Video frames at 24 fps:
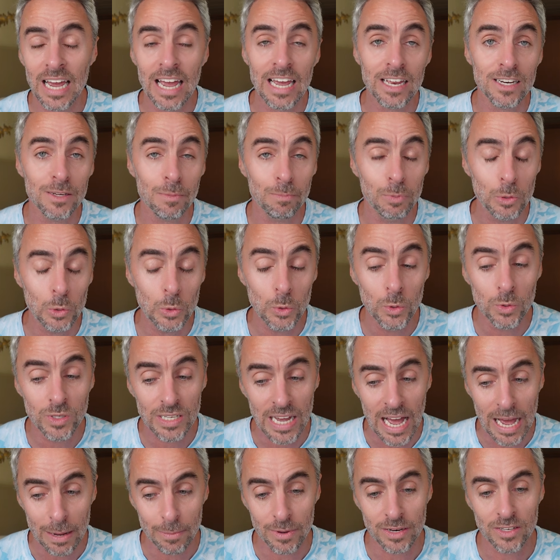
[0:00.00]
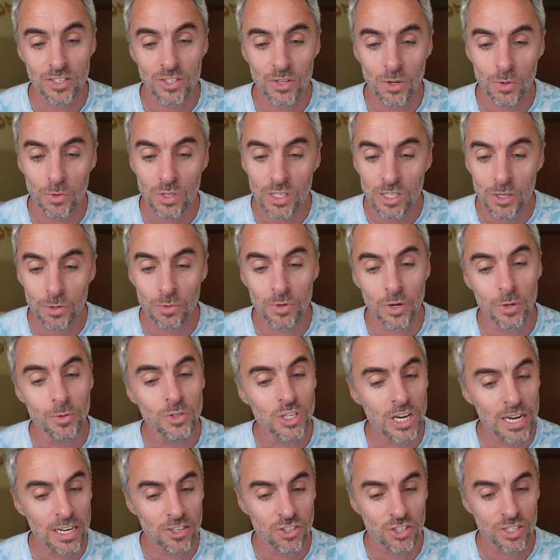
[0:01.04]
and Blue Diamond. So still no
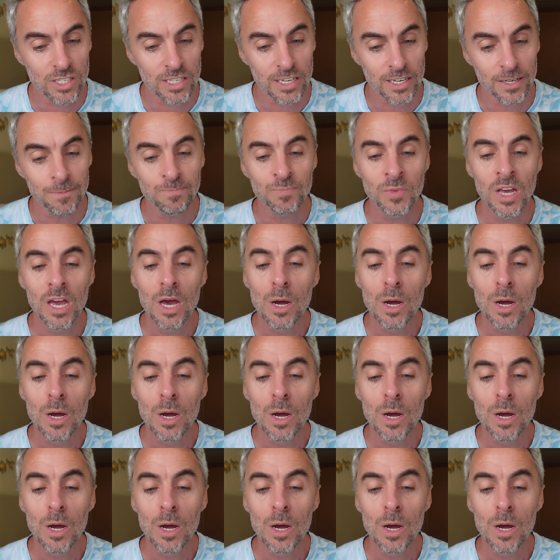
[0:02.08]
changes here.